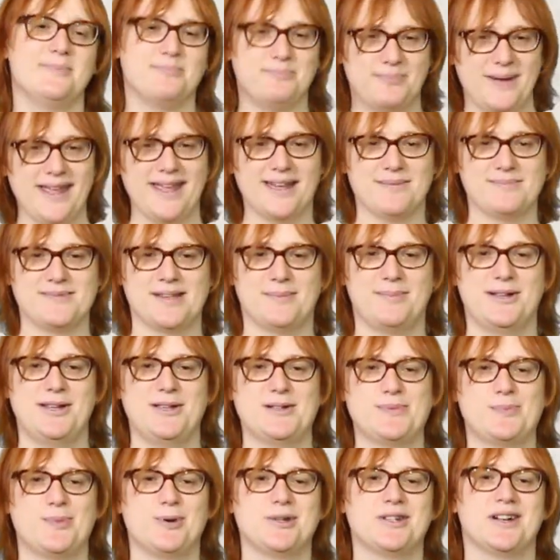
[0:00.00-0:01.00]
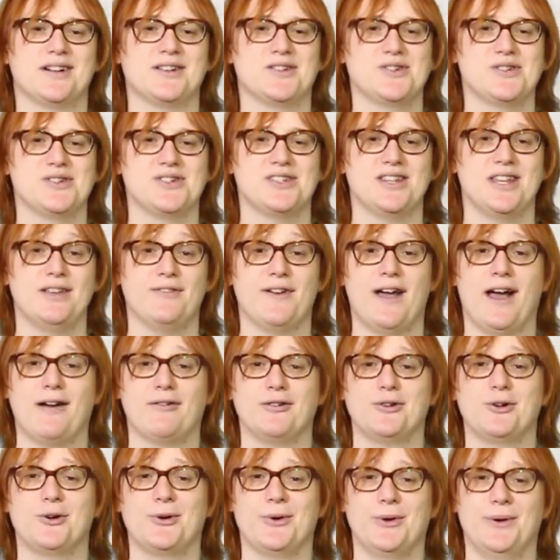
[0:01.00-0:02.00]
BMW's production chief
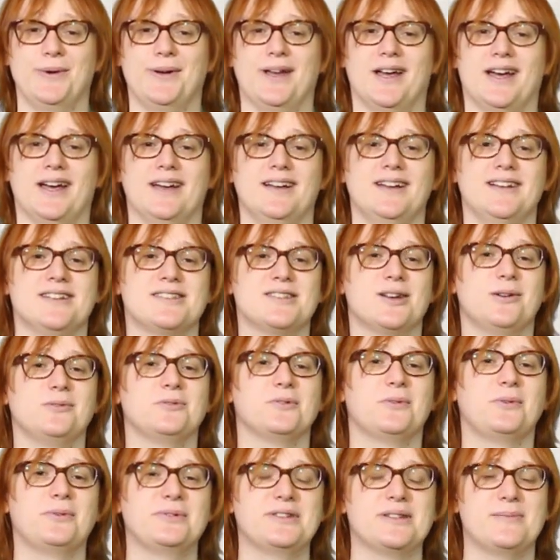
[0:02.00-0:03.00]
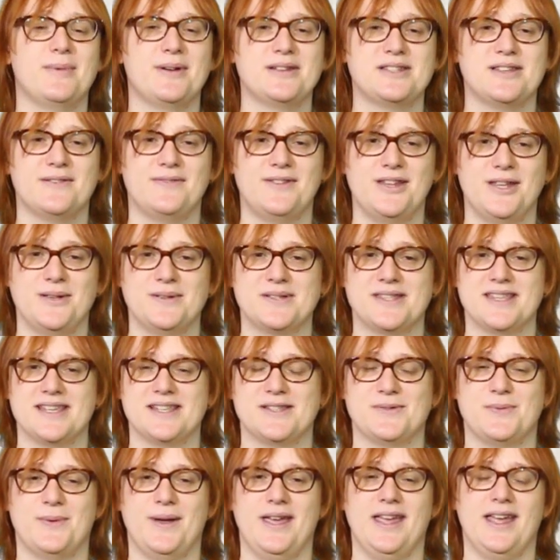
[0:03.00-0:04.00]
Harald Krüger told Automotive News
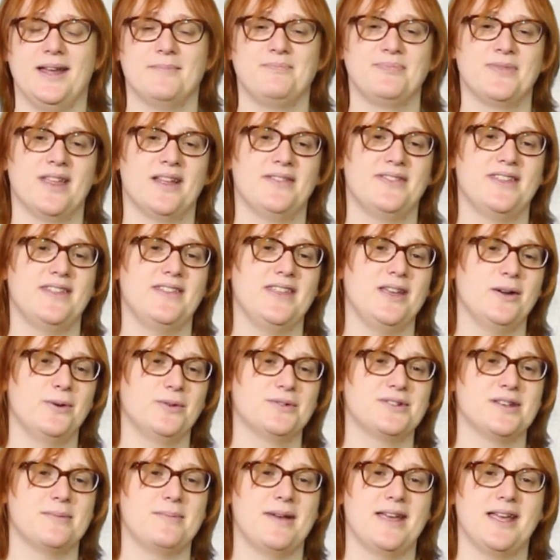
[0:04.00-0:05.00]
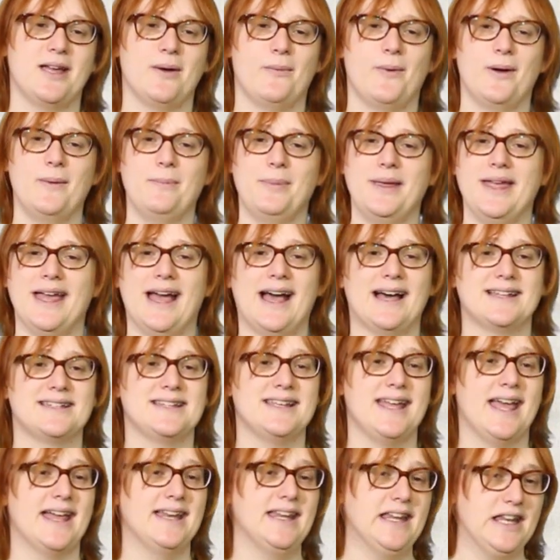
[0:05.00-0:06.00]
this week that the automaker won't be
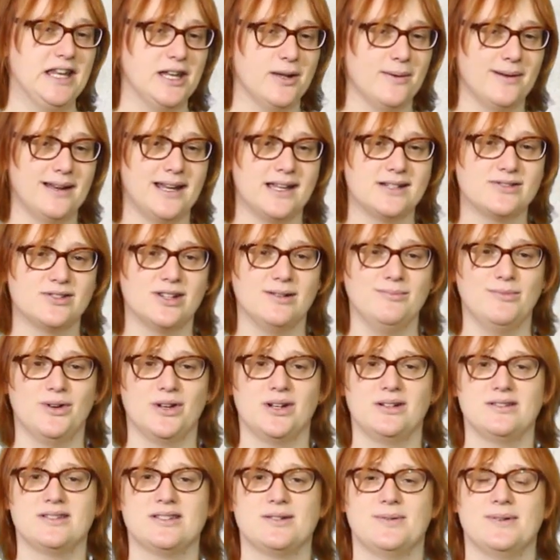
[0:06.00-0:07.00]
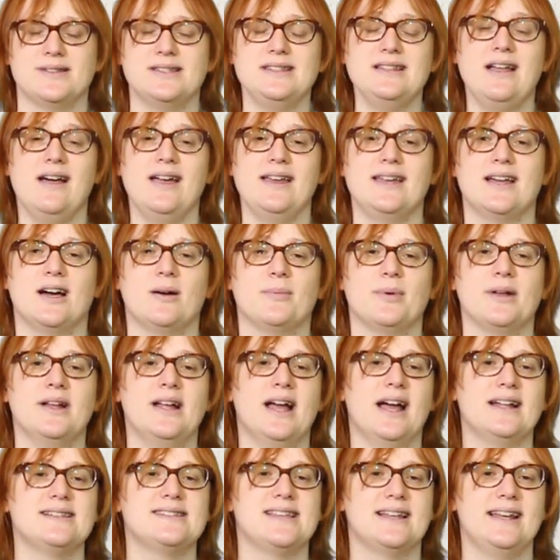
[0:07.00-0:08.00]
adding any new electric models to its lineup
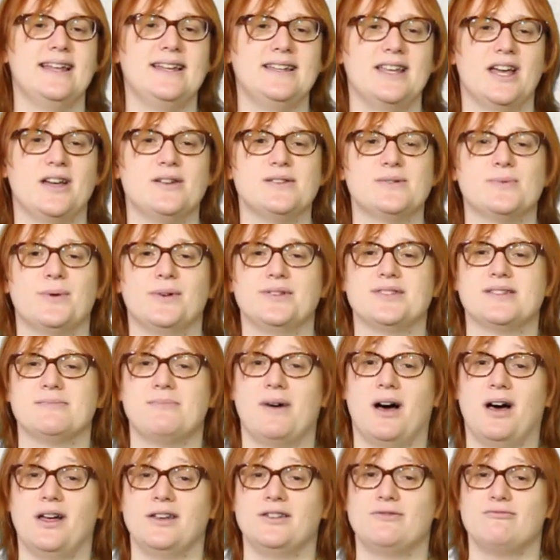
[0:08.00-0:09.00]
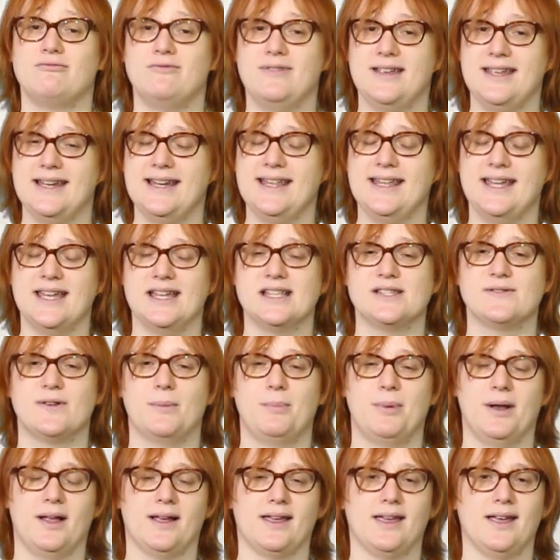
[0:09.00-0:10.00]
until it knows what demand really is for
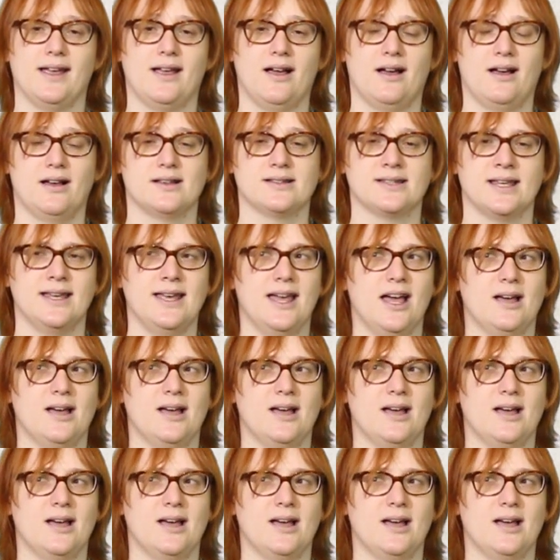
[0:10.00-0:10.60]
plug-in cars.